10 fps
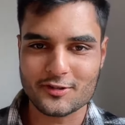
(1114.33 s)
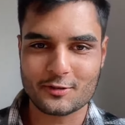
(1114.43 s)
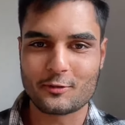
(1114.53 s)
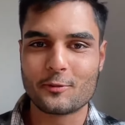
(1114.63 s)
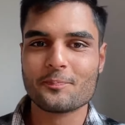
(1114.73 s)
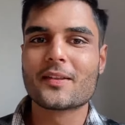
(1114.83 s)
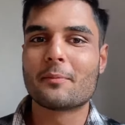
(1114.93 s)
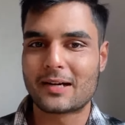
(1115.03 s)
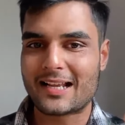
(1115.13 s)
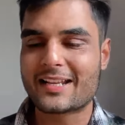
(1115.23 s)
So
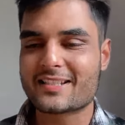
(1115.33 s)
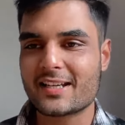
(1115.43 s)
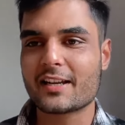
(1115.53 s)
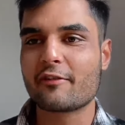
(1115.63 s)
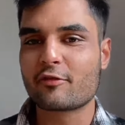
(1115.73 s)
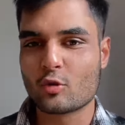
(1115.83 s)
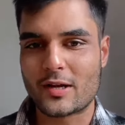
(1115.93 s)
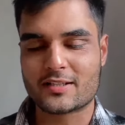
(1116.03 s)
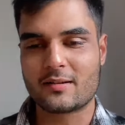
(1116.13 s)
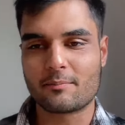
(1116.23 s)
but I can still give two
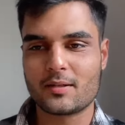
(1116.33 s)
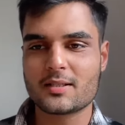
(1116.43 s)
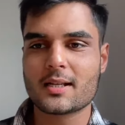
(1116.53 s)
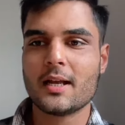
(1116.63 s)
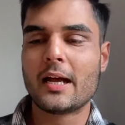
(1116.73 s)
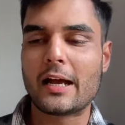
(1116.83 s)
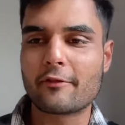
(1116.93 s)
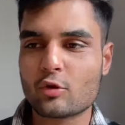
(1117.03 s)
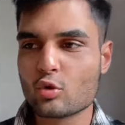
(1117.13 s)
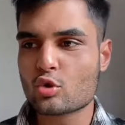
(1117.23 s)
examples. I
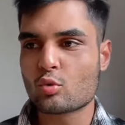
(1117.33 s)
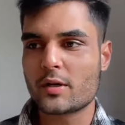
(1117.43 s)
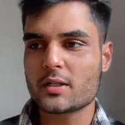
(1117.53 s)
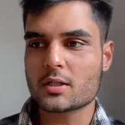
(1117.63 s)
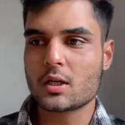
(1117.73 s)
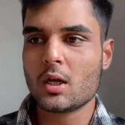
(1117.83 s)
have two students.